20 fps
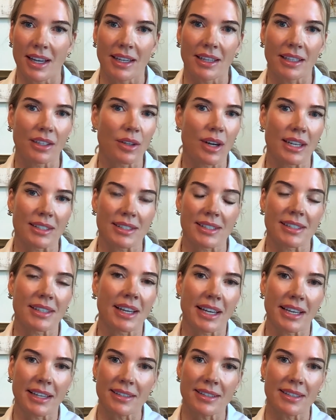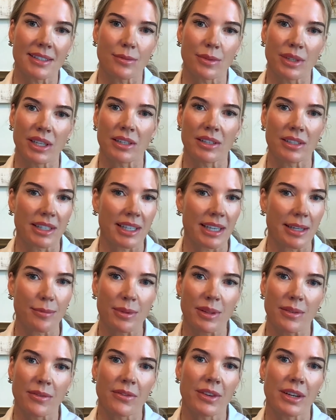cross lines. We are keeping
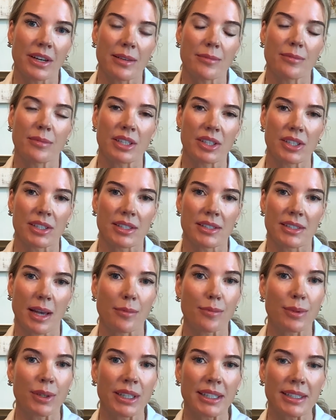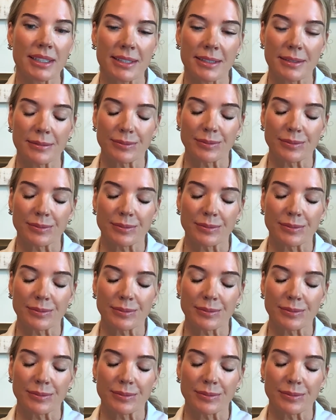them very much separate.